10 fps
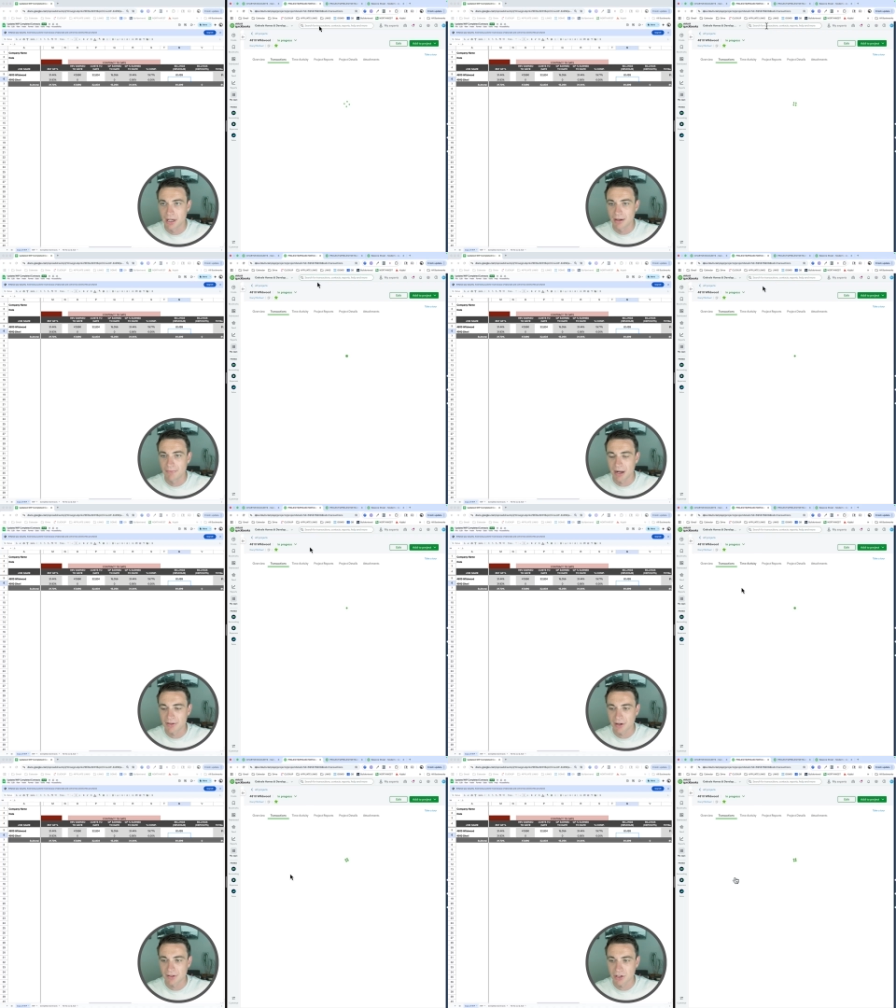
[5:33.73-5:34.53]

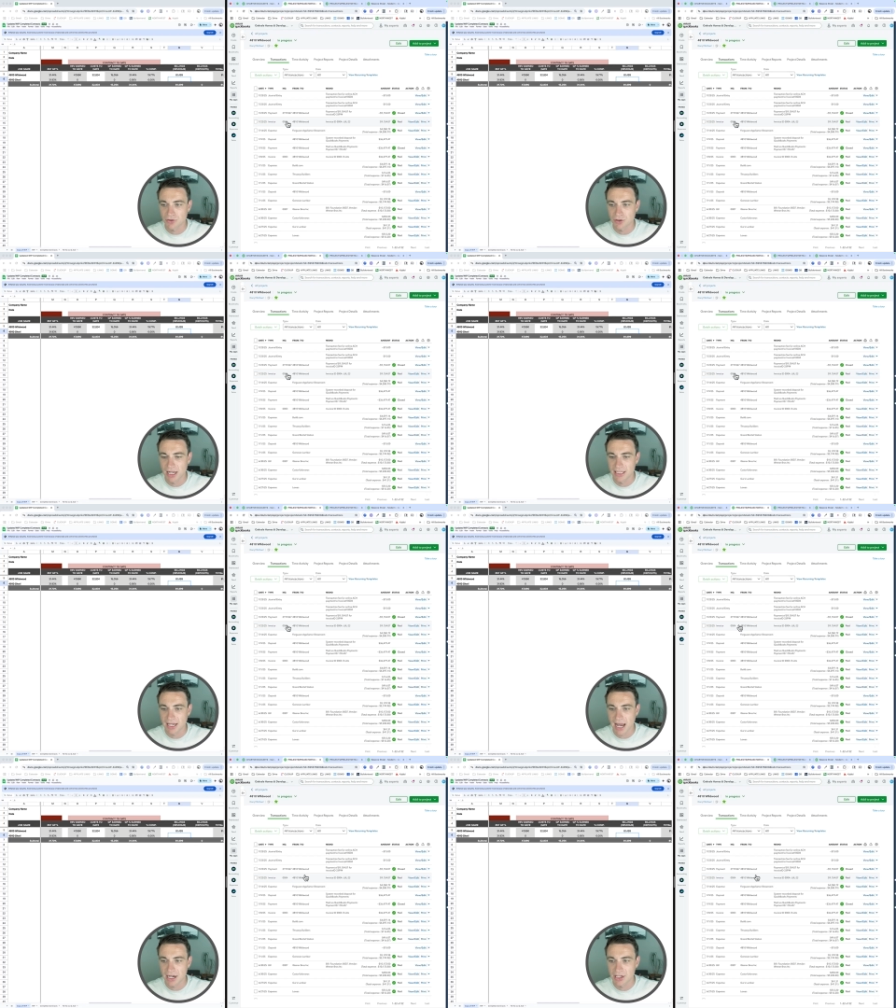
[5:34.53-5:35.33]
bounce out to
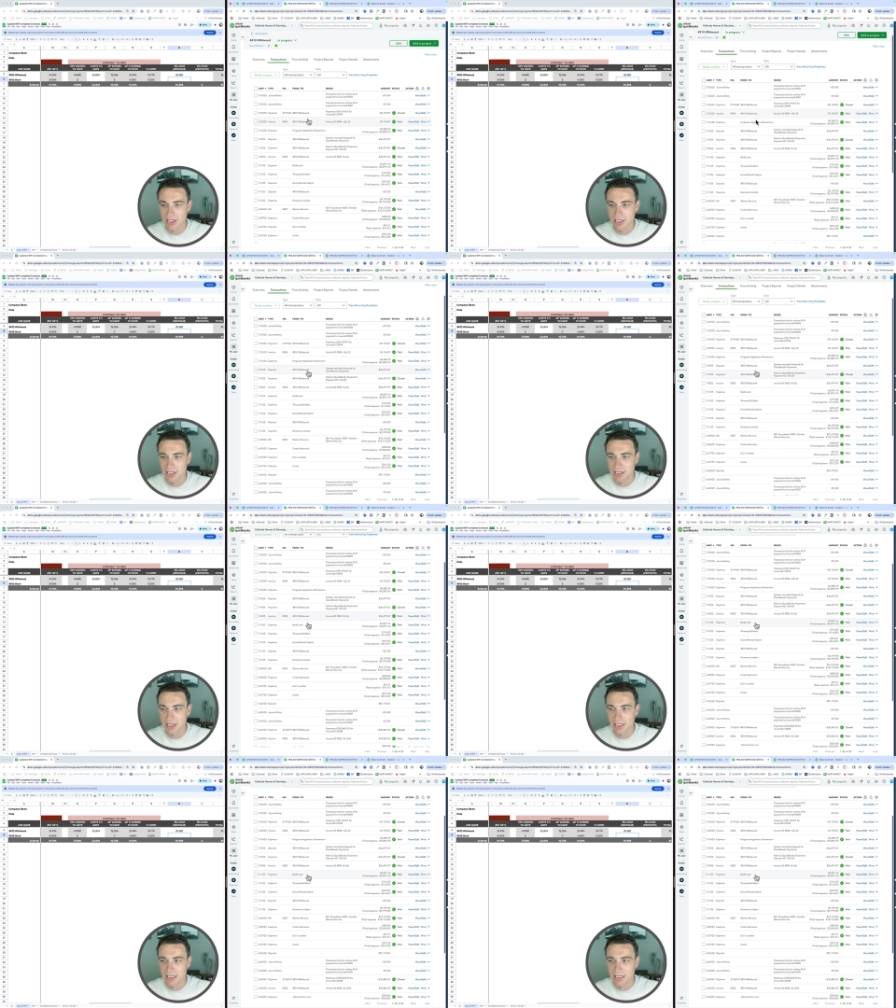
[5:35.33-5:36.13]
transactions
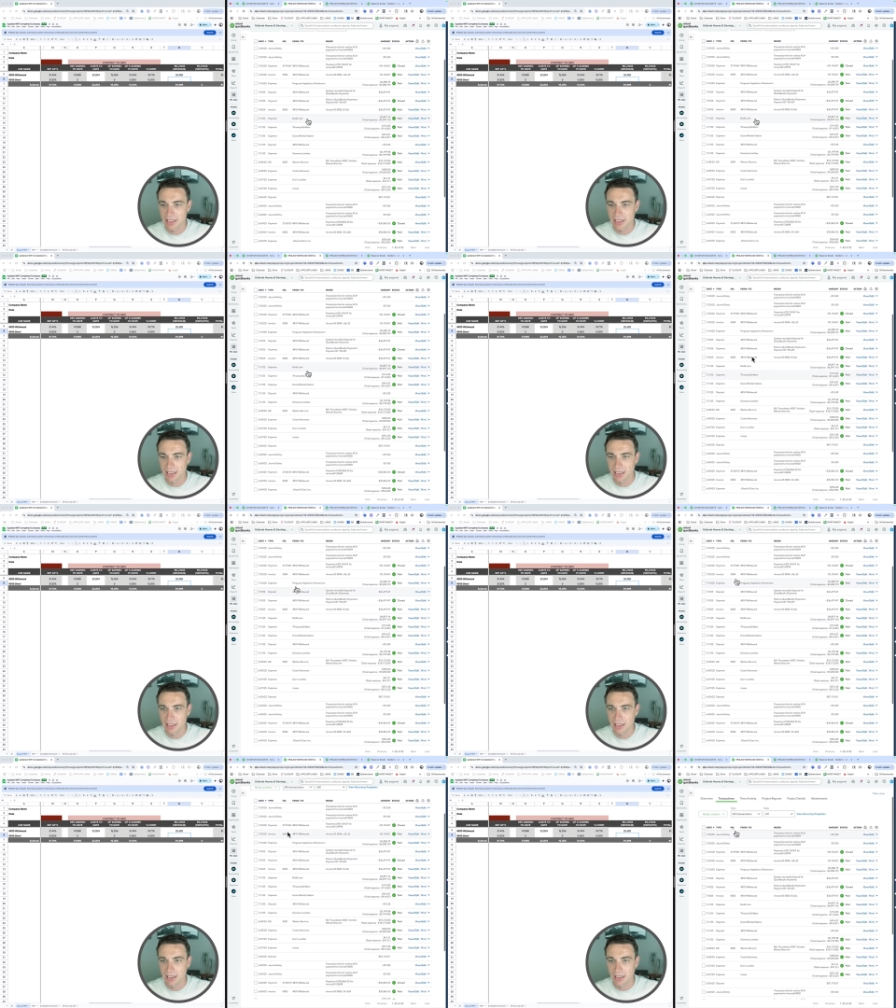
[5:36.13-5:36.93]
and
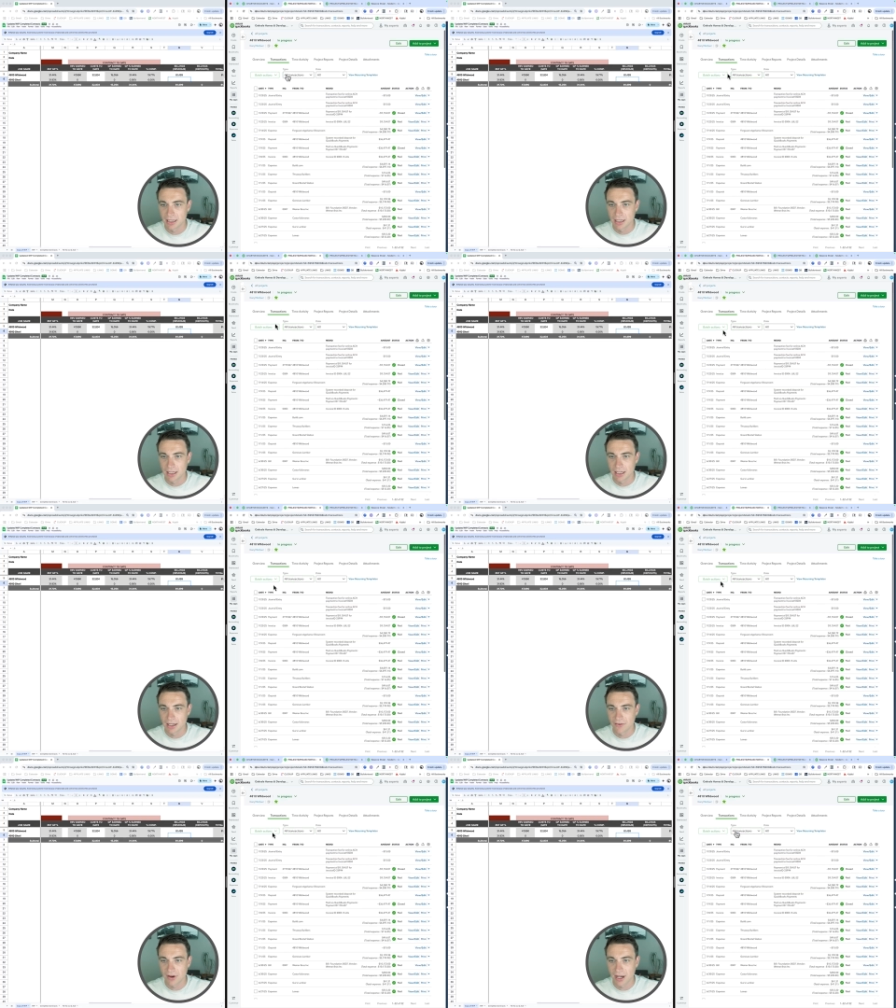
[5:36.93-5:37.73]
see
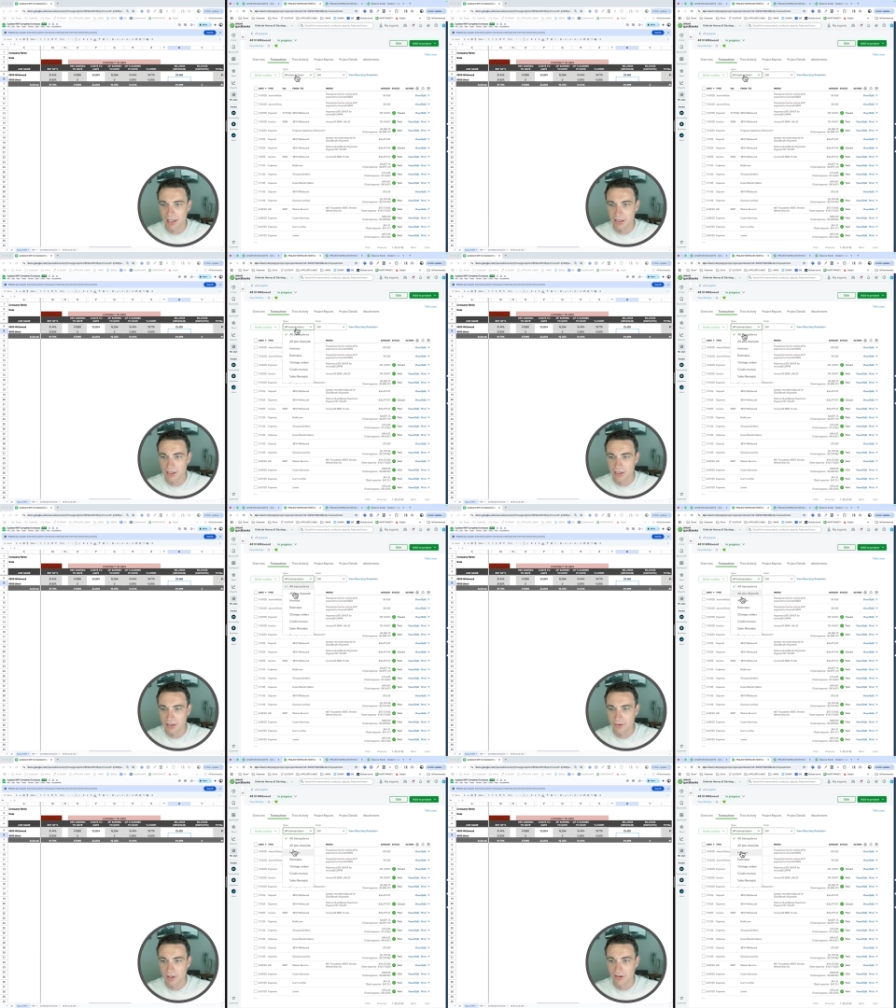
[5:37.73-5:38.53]
if I can just
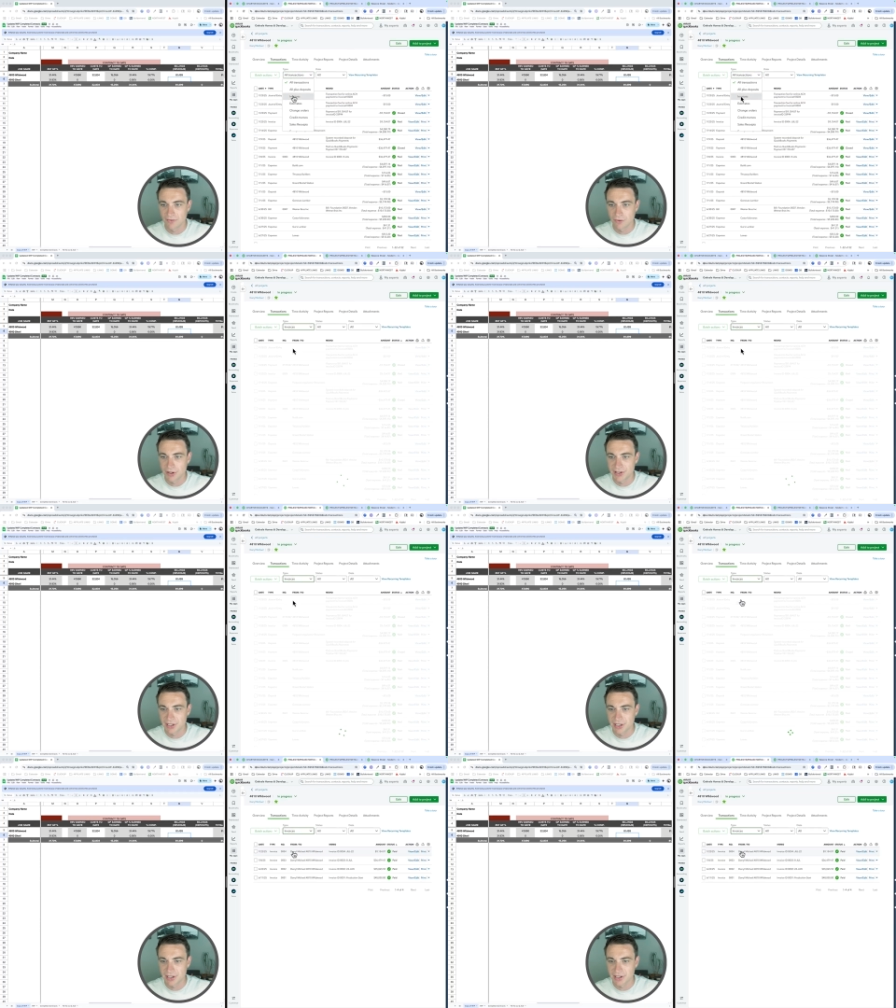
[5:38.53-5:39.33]
do
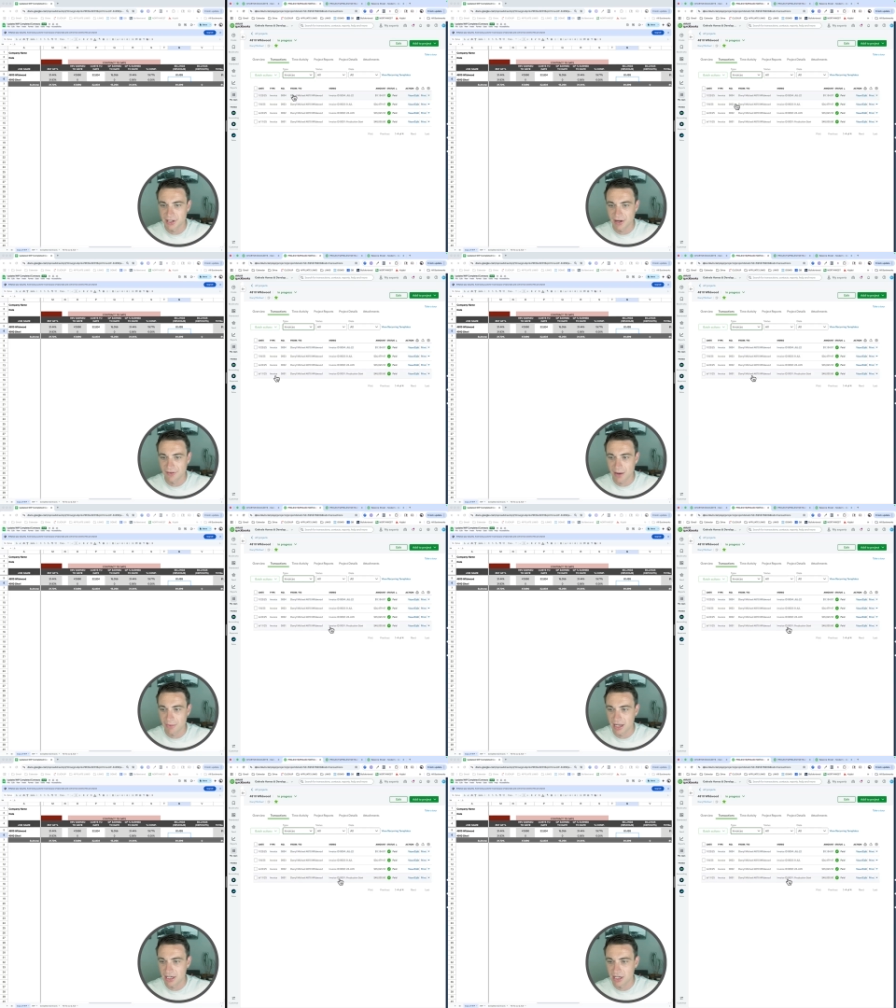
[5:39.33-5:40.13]
invoices and I've got
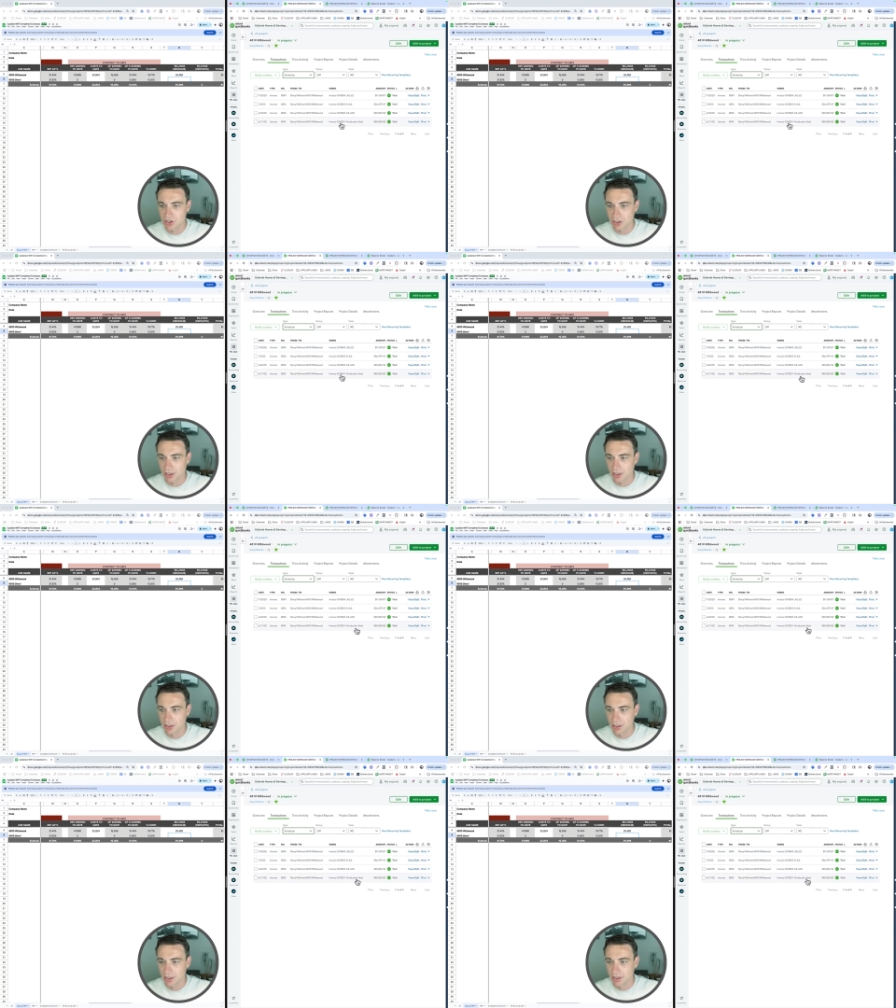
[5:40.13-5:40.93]
my
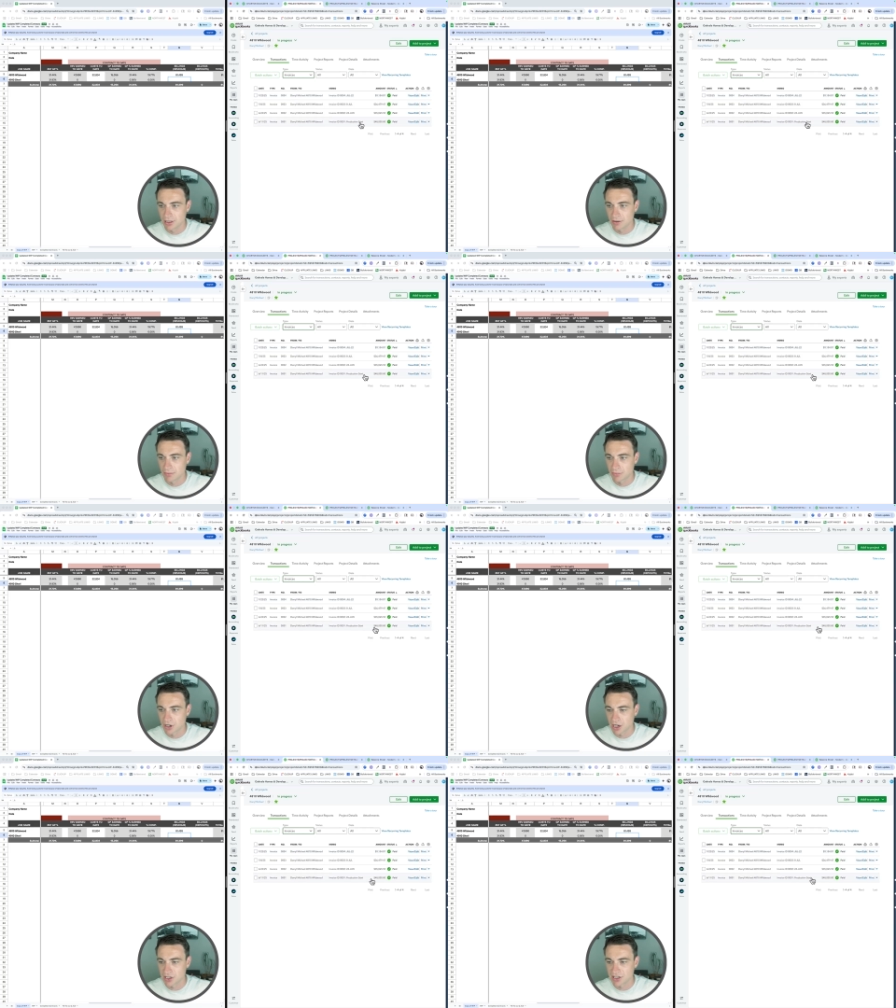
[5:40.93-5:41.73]
initial
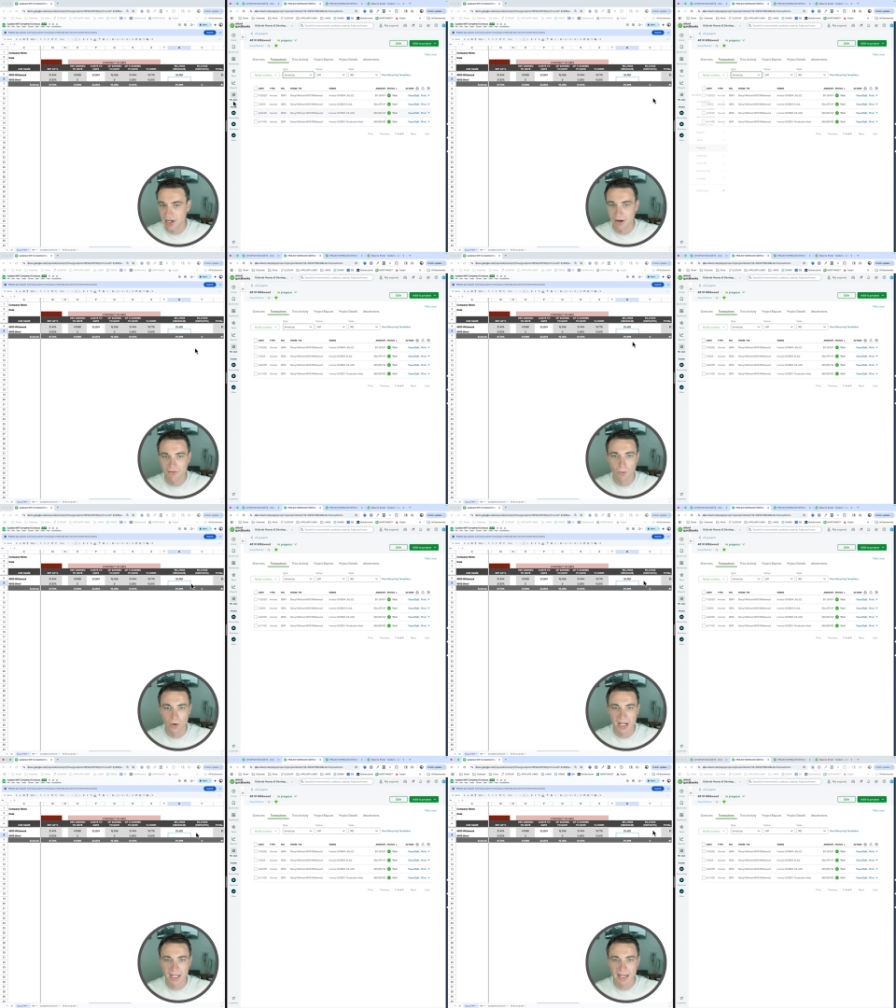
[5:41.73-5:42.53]
production start,
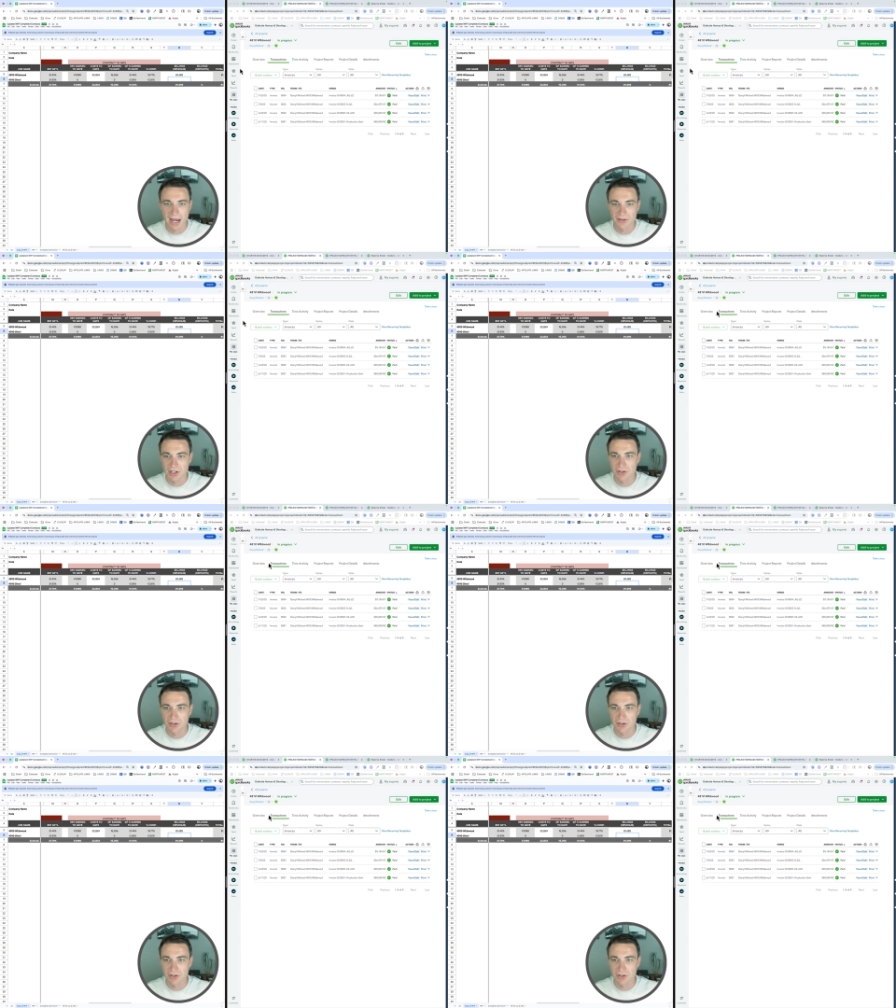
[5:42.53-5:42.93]
48,000.